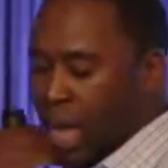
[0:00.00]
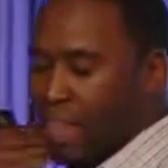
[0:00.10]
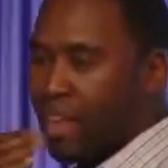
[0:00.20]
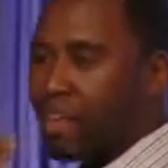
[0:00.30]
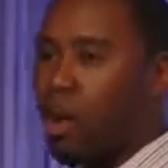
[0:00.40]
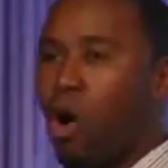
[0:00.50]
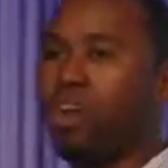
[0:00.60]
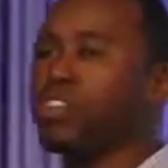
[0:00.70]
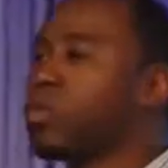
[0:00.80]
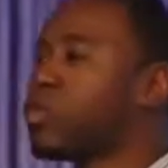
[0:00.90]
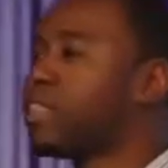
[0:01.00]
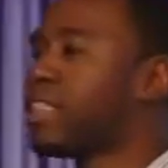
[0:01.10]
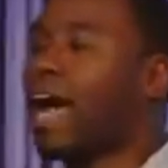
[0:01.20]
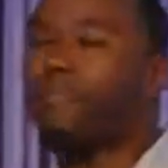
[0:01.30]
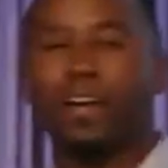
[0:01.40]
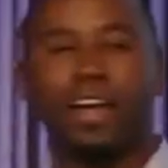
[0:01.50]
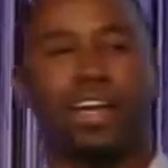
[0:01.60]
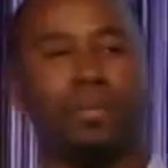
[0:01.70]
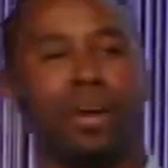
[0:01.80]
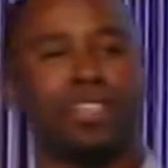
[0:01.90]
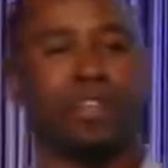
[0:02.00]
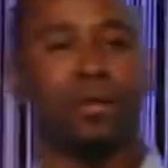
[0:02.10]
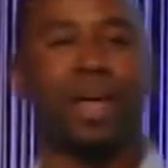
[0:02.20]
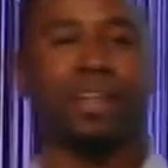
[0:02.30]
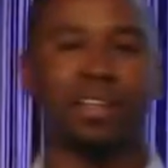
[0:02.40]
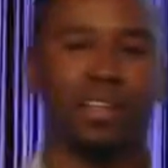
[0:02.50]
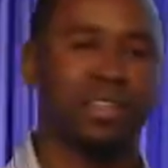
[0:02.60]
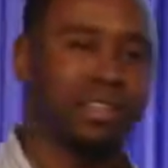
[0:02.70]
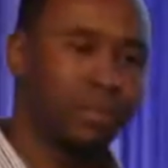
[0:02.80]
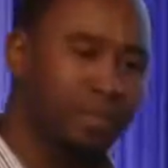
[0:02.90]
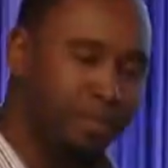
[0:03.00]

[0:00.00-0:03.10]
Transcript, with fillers: And then also stop forgetting about your mailing list.